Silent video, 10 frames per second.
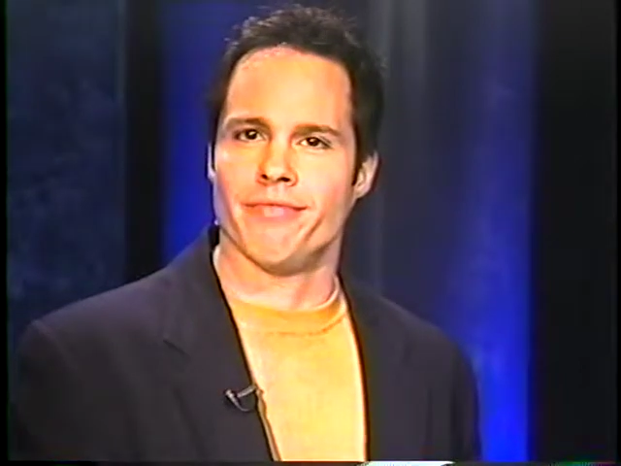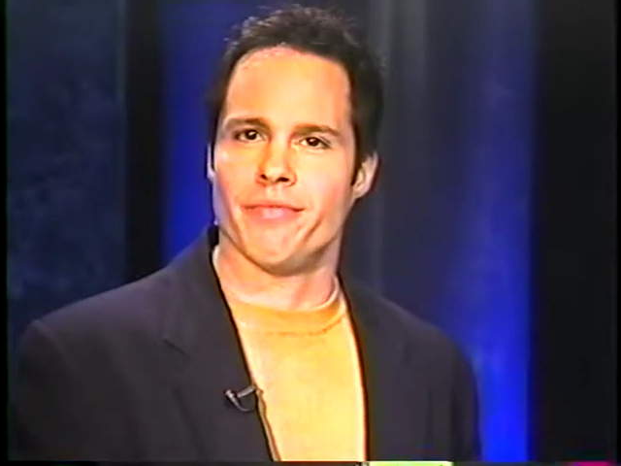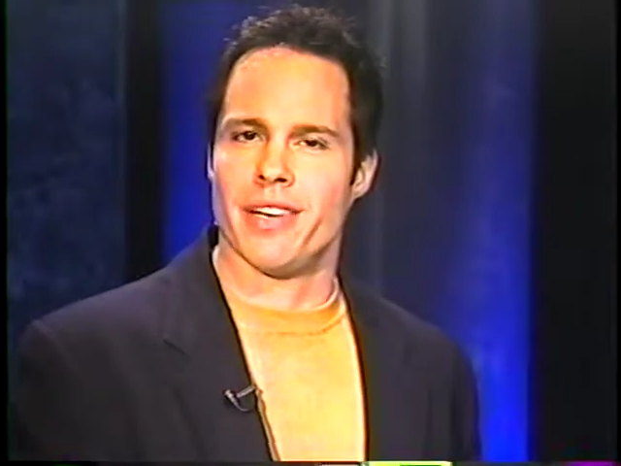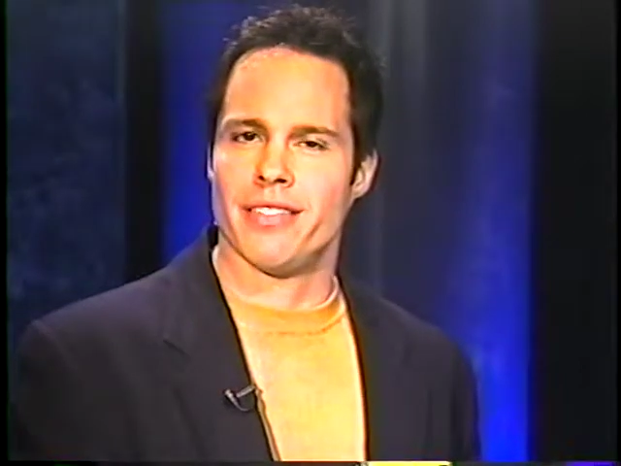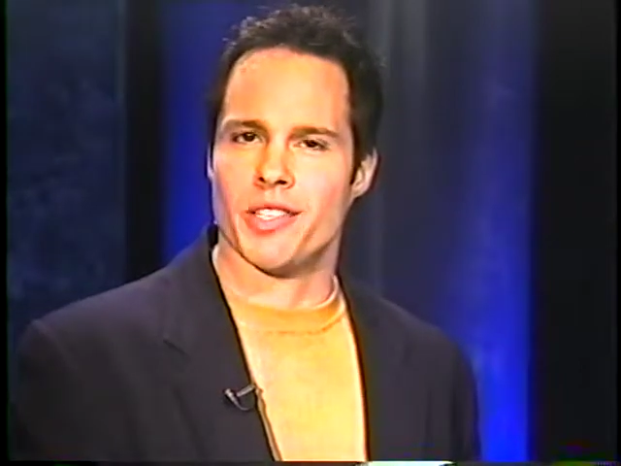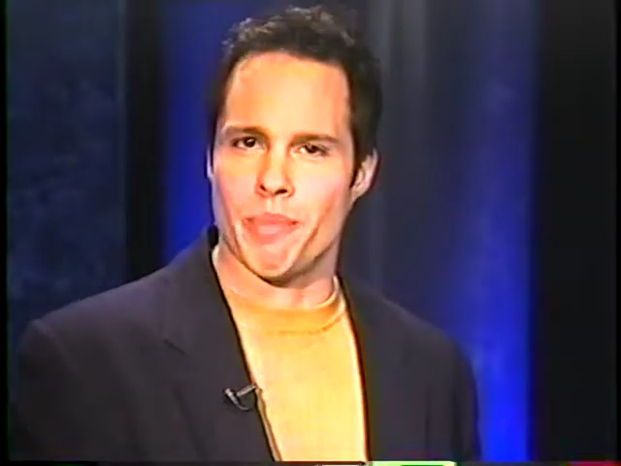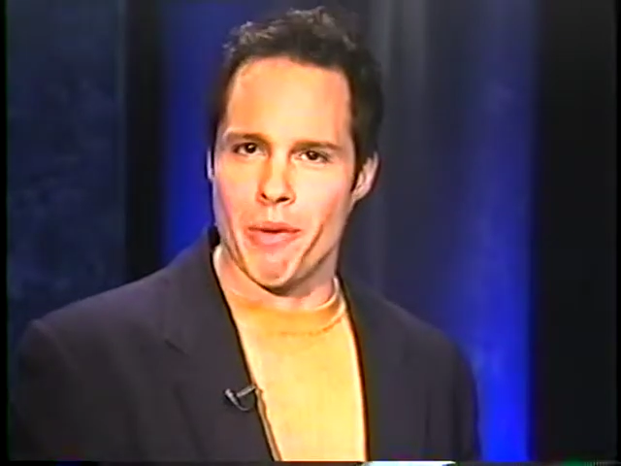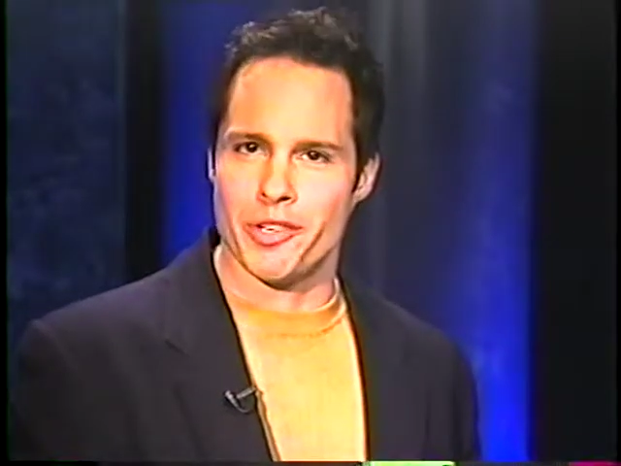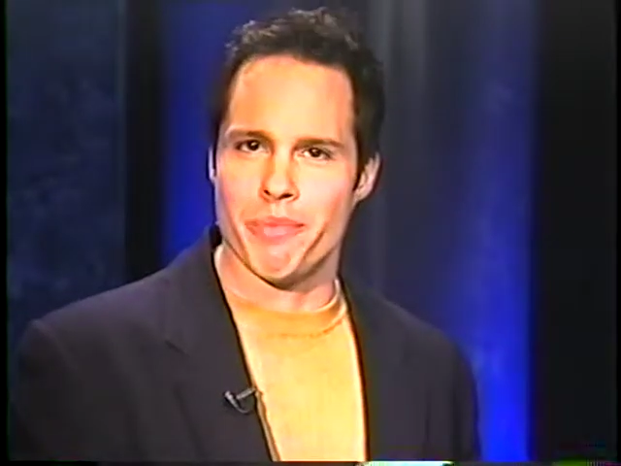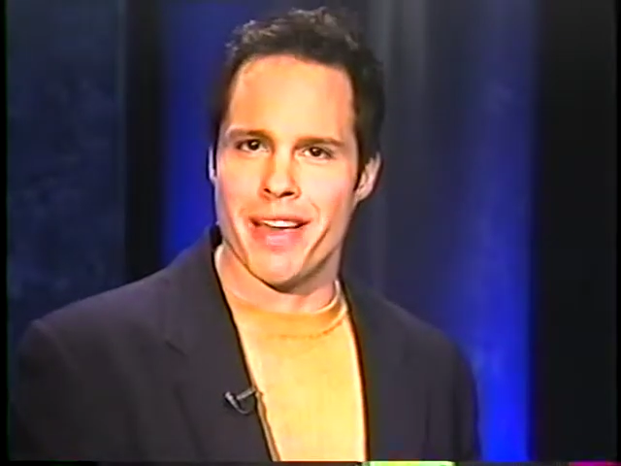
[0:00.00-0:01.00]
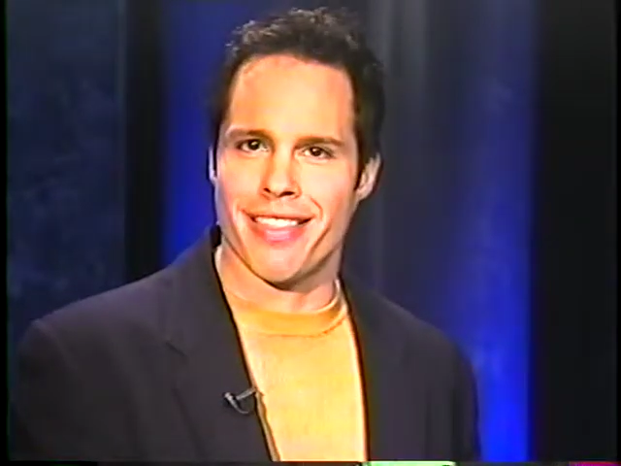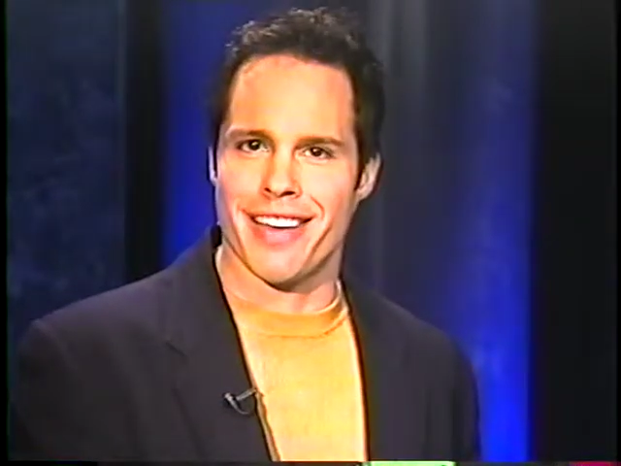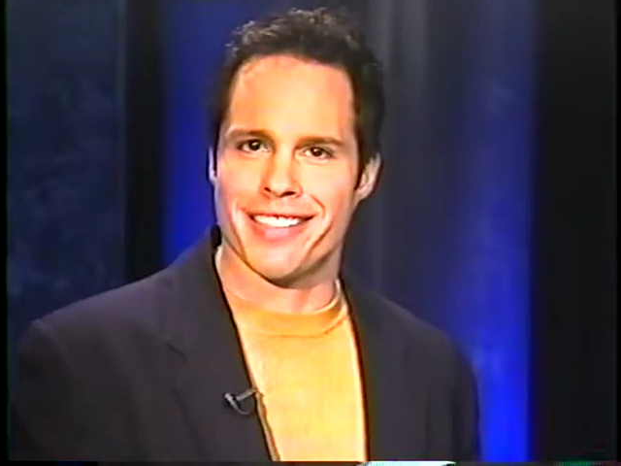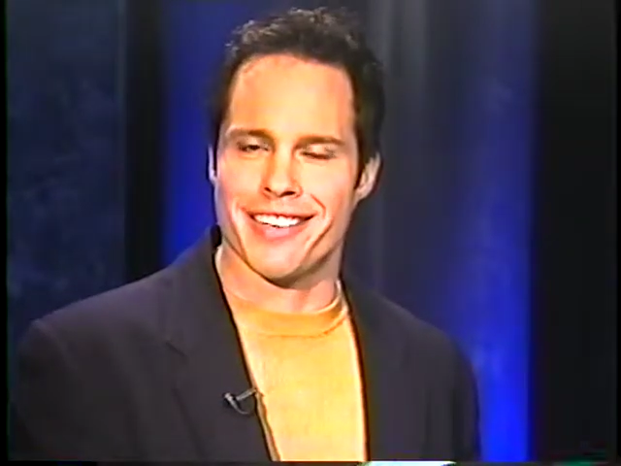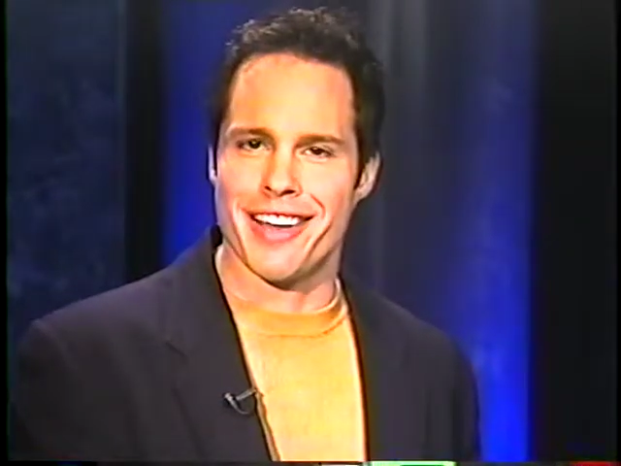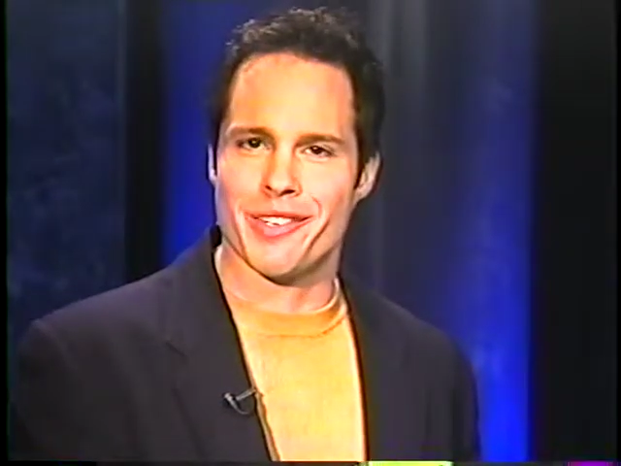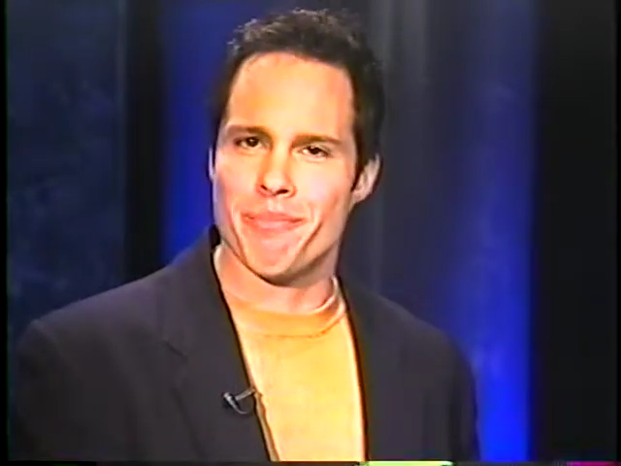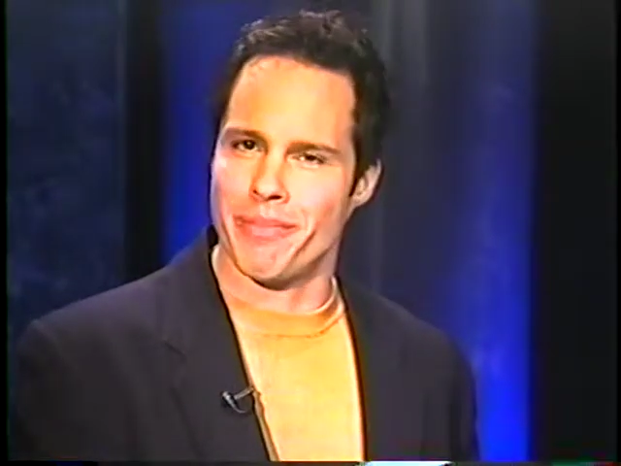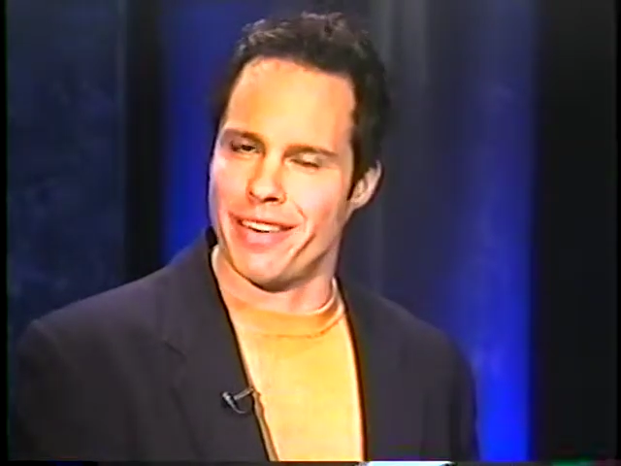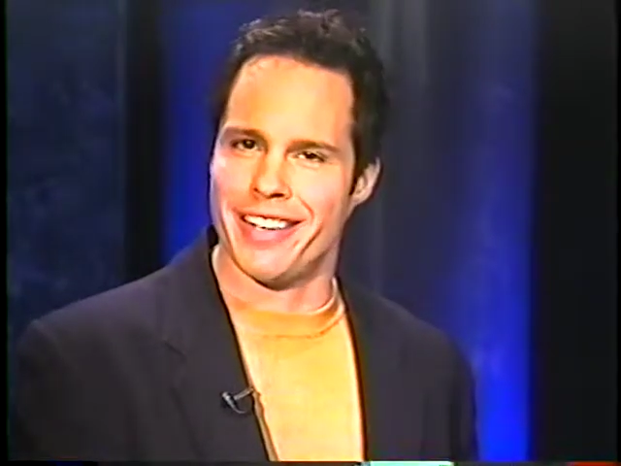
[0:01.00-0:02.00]
Well, despite what you may think, snakes are
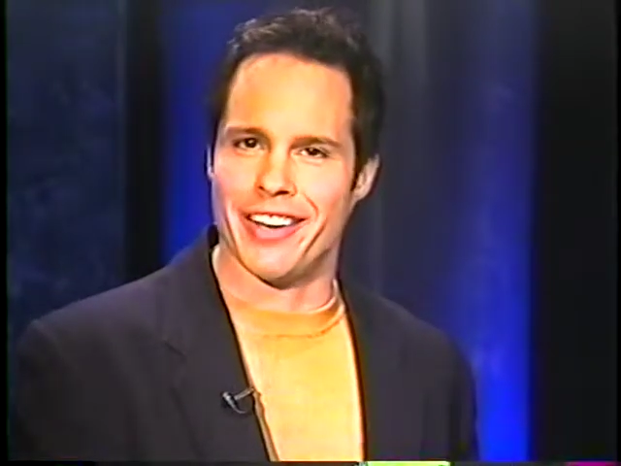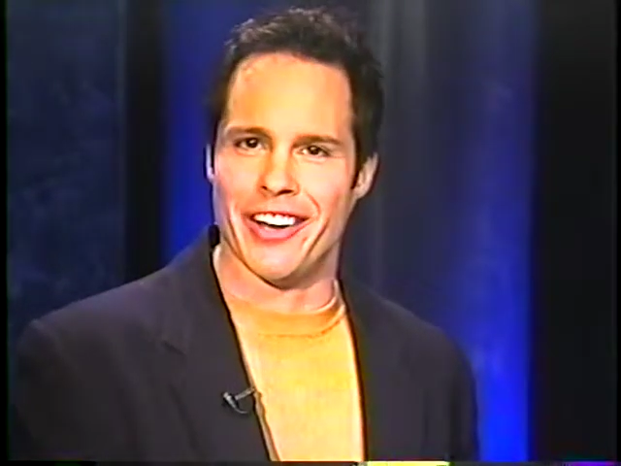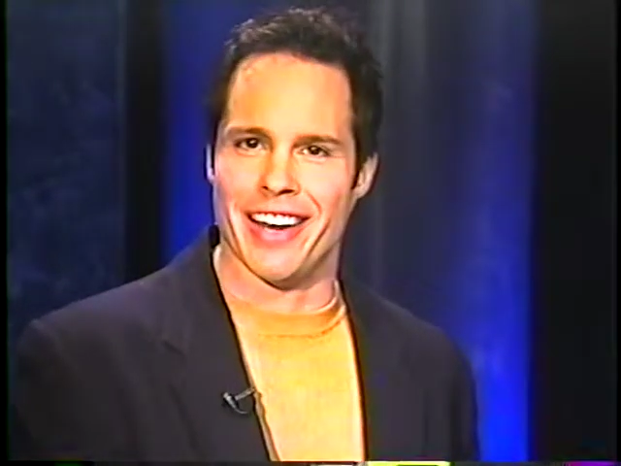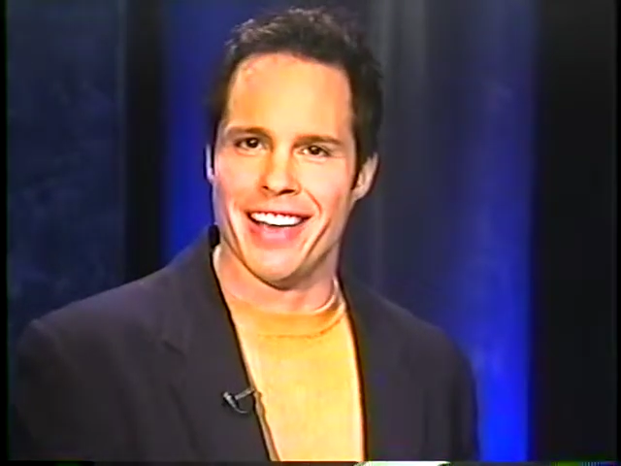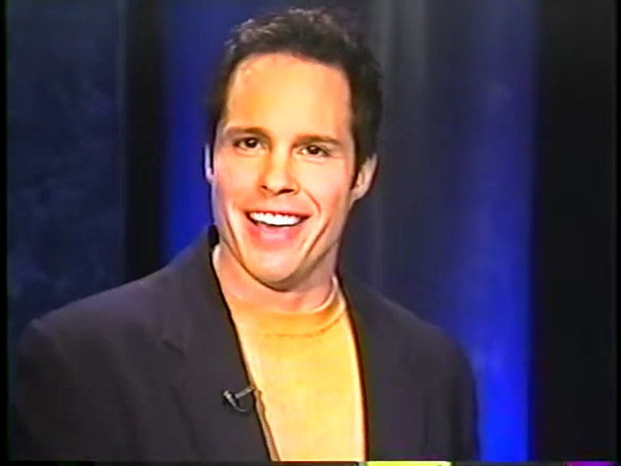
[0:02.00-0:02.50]
pretty good.